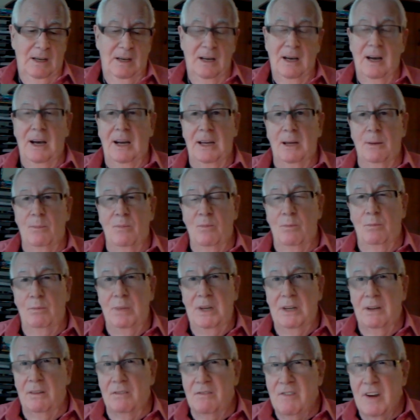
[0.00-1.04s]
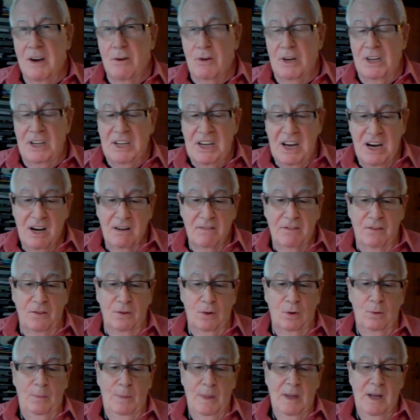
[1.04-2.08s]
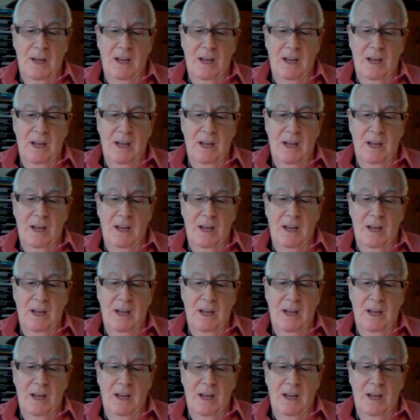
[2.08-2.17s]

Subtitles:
am being very careful,